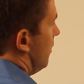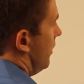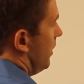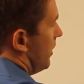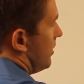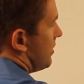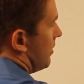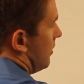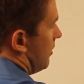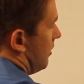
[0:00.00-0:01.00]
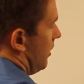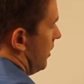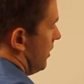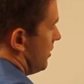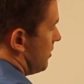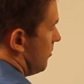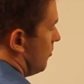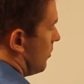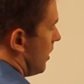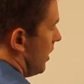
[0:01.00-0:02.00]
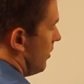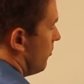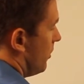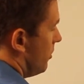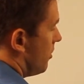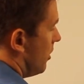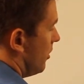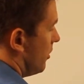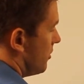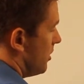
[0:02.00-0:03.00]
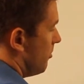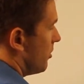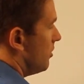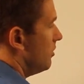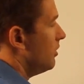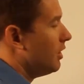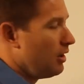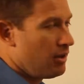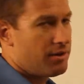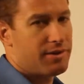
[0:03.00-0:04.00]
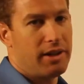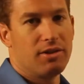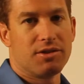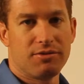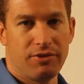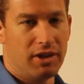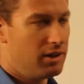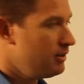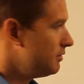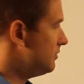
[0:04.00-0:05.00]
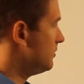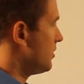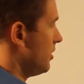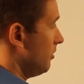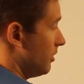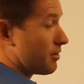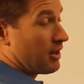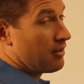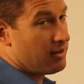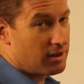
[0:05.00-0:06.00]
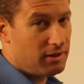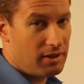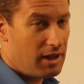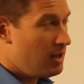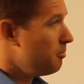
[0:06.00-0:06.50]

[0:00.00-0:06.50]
this is kind of what you call your typical sales funnel. So it looks like a funnel